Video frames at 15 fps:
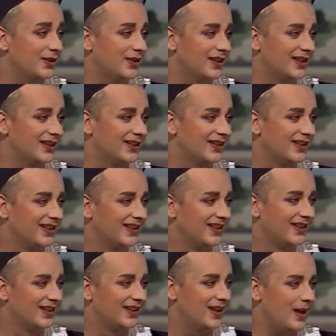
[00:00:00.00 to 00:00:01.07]
you know.
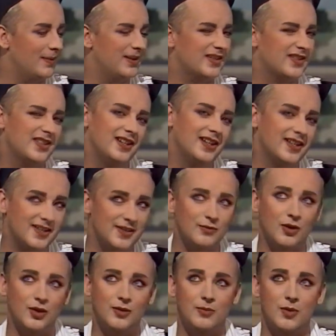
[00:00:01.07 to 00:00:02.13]
I mean, it still is
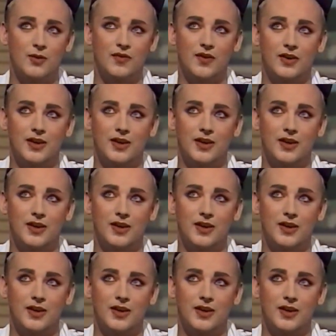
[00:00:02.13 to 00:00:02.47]
in rock and